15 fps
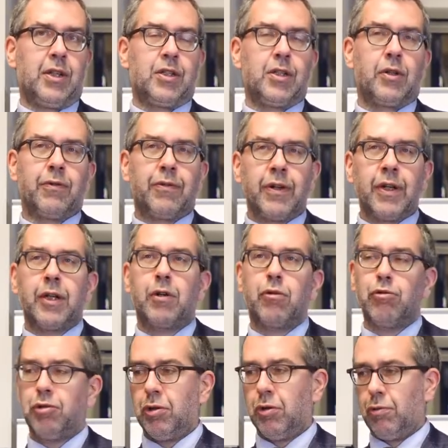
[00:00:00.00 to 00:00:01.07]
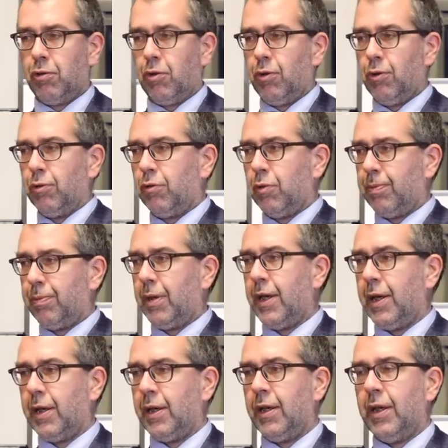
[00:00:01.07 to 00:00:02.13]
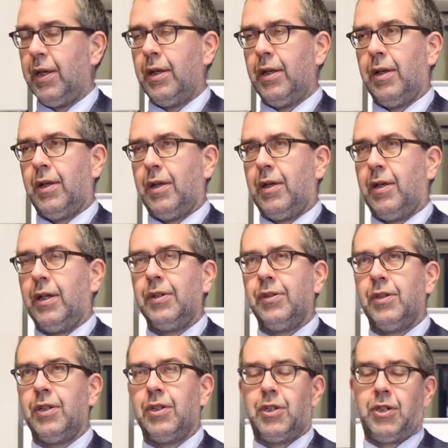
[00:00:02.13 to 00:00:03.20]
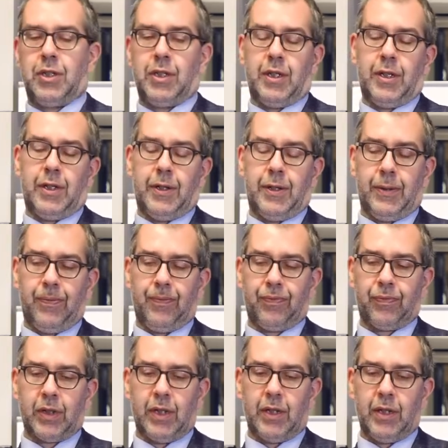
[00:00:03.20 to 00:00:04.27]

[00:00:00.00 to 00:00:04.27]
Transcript: has a very crucial role to play uh, in this um,